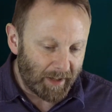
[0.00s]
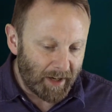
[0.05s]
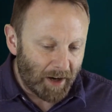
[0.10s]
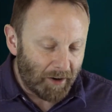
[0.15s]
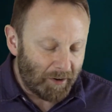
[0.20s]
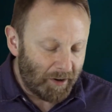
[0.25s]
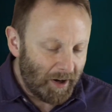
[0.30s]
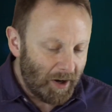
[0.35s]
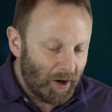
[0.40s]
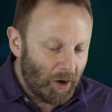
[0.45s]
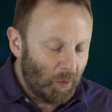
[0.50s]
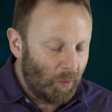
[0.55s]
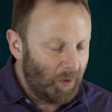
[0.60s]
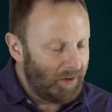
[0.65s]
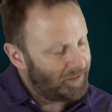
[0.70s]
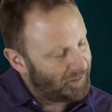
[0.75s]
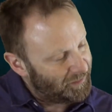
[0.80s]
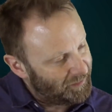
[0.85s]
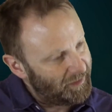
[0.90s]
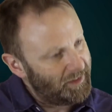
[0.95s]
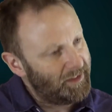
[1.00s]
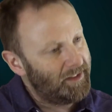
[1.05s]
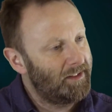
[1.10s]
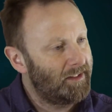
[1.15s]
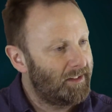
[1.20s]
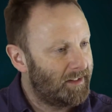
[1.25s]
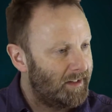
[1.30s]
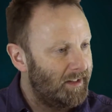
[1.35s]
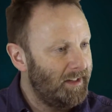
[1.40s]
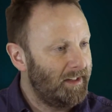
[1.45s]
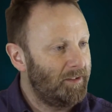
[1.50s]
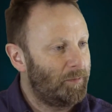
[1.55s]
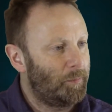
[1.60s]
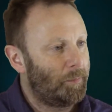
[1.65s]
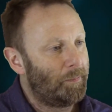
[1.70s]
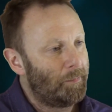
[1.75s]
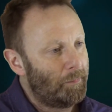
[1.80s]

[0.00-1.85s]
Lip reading: Now, we've seen these